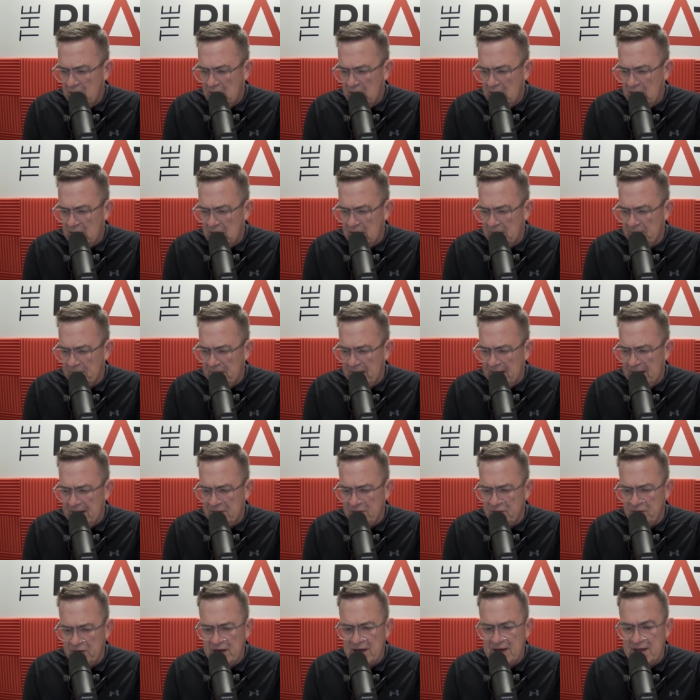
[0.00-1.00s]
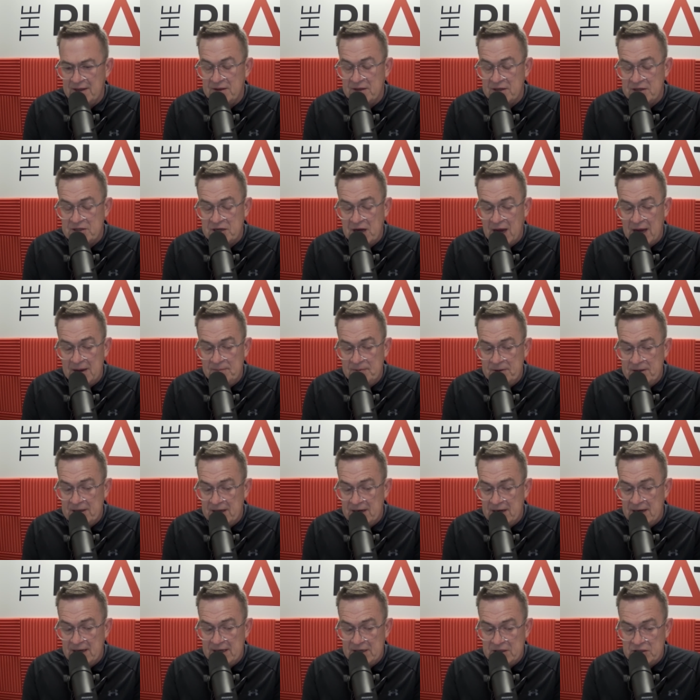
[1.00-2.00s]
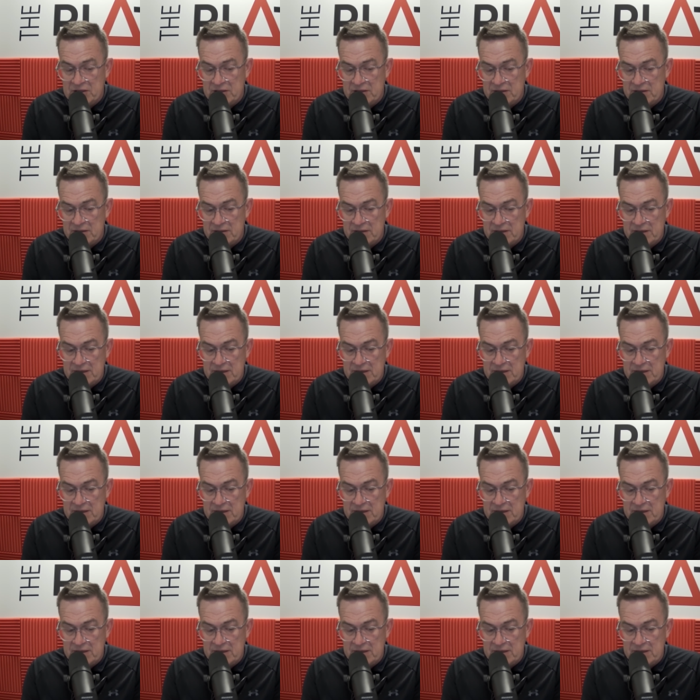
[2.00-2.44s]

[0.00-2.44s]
um, and really the shape of the election